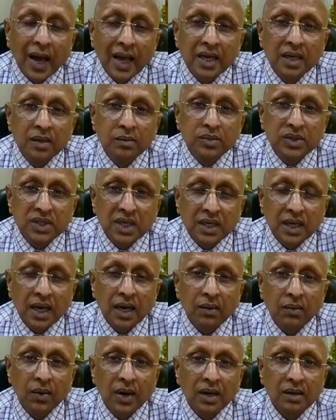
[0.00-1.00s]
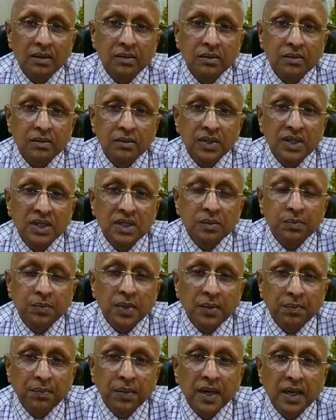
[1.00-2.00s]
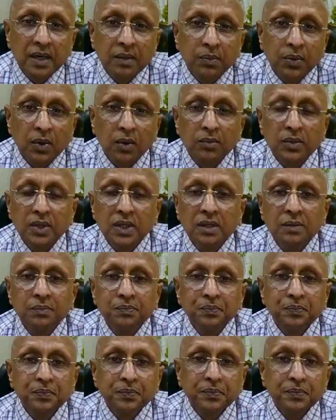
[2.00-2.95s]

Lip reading: Allium sativa, which is prepared from the